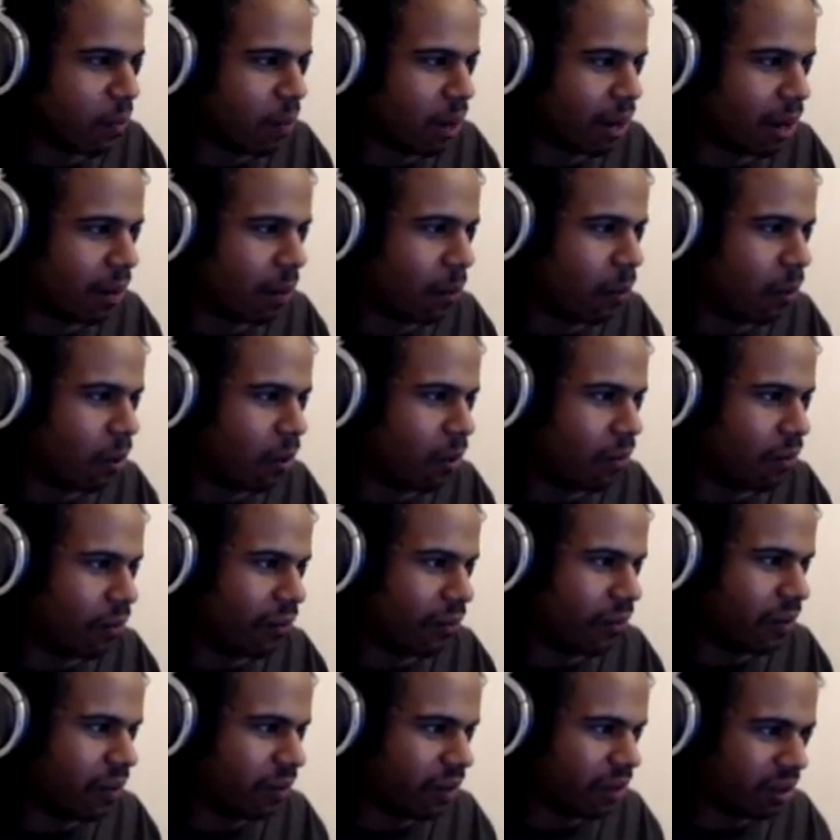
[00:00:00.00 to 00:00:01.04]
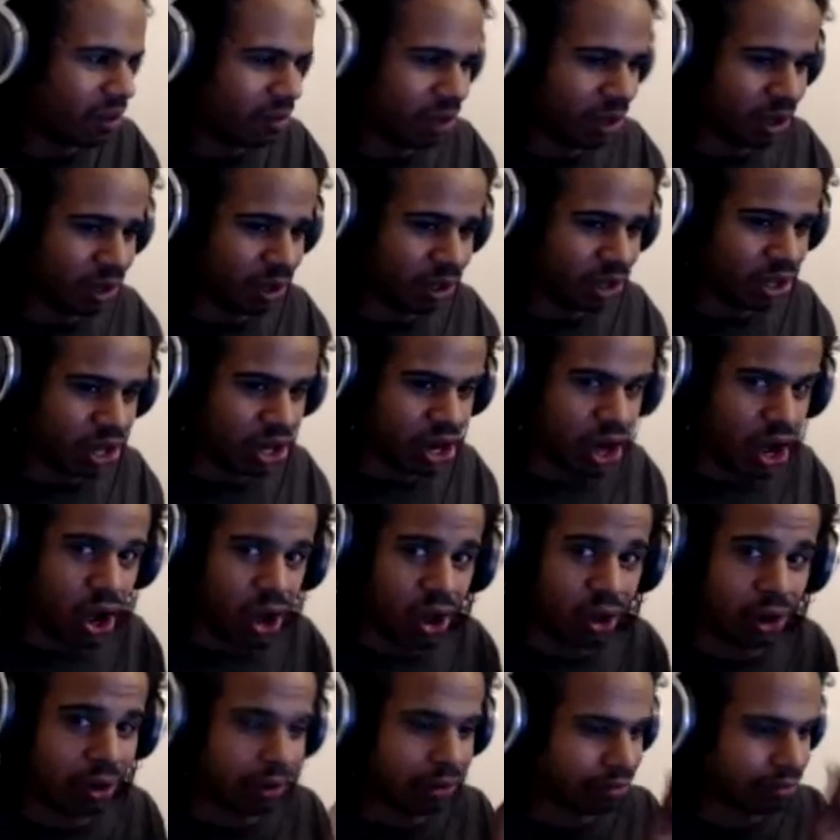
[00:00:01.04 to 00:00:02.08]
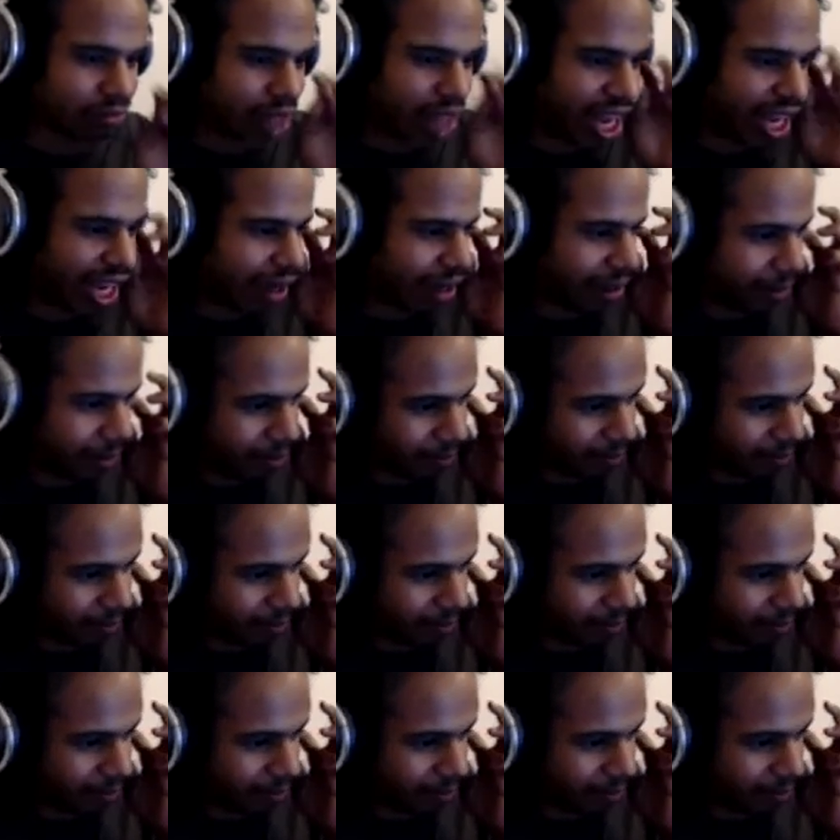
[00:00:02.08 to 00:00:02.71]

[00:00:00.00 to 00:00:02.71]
werewolf Luganol thing.